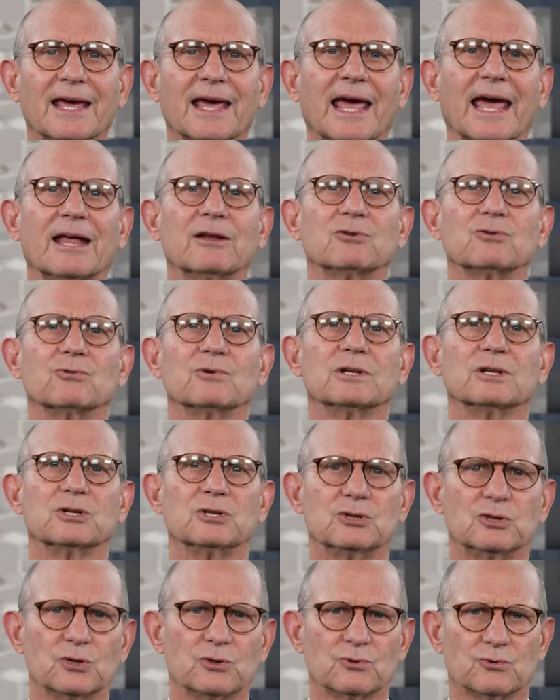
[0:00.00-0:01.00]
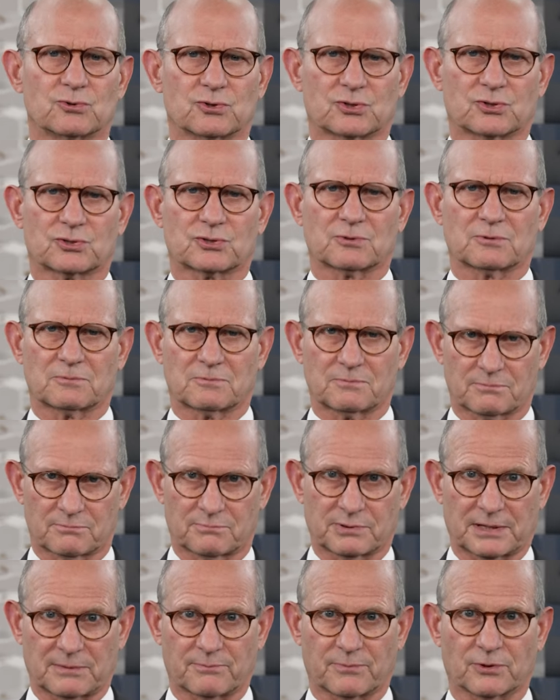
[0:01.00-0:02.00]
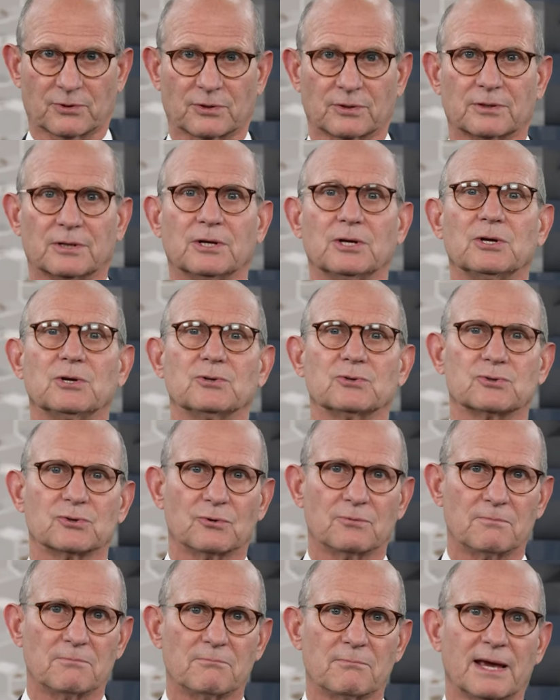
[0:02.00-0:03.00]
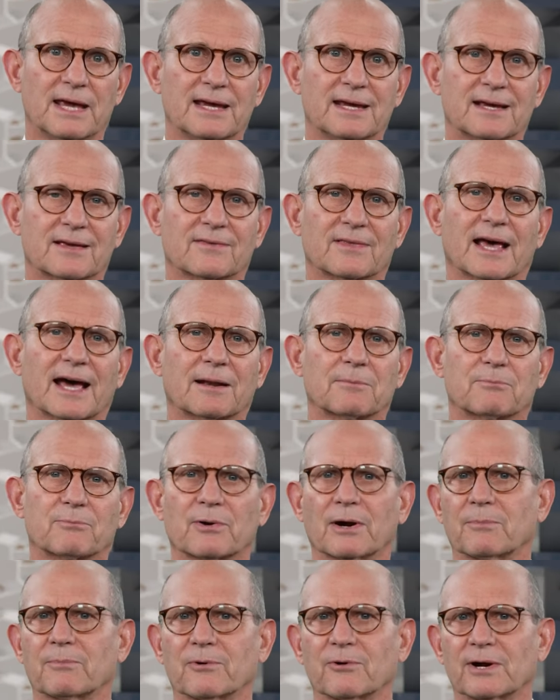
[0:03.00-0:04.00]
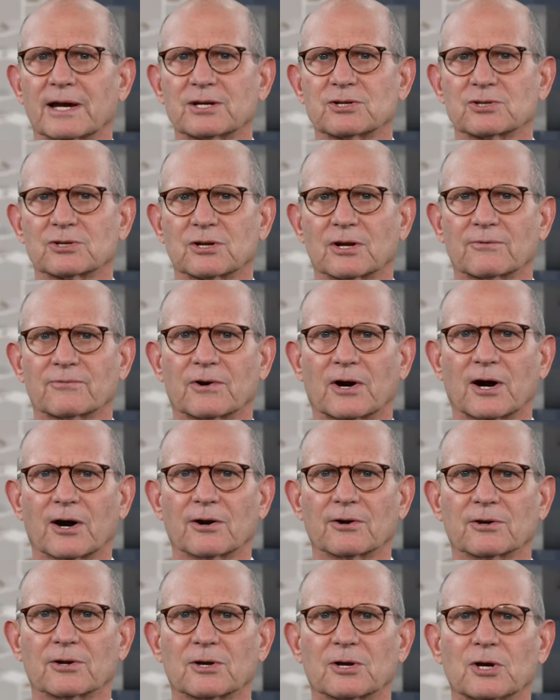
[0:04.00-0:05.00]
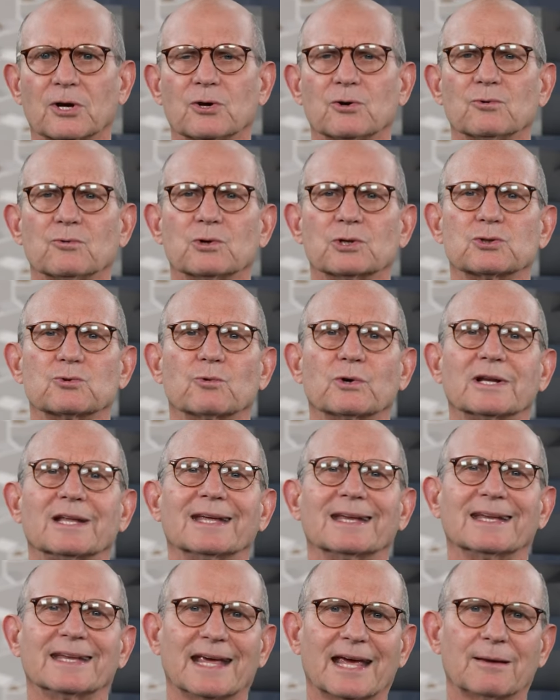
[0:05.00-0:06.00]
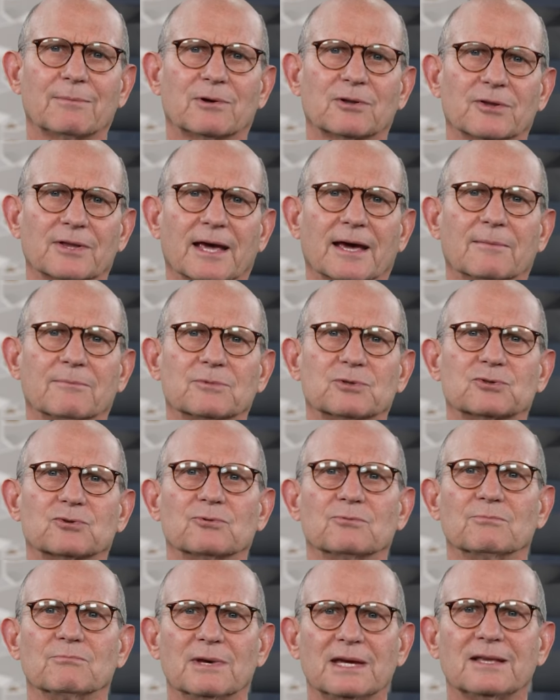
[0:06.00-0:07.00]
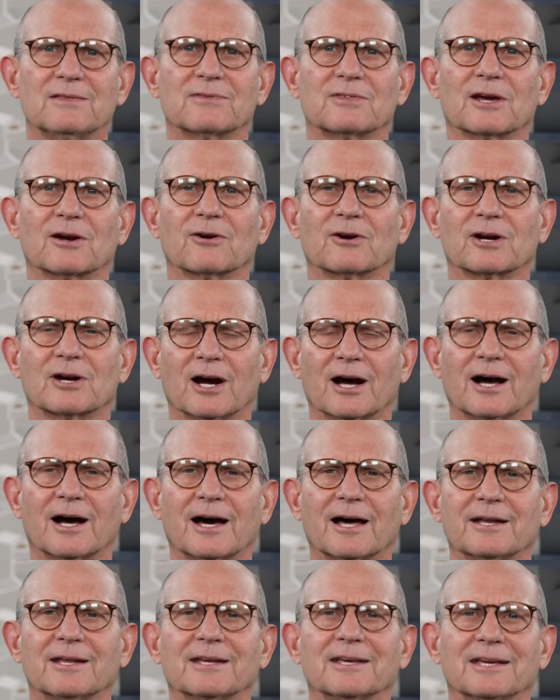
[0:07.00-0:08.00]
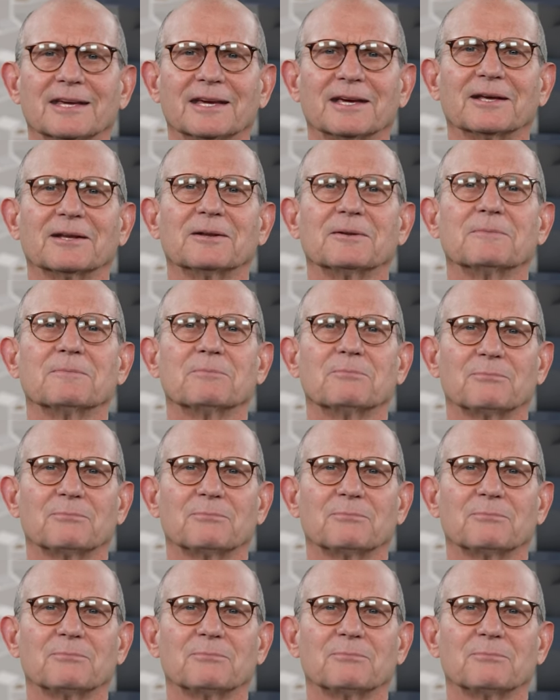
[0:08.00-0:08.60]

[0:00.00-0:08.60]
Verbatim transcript: and to induce people to make that preparation of heart, which would enable them to meet their God in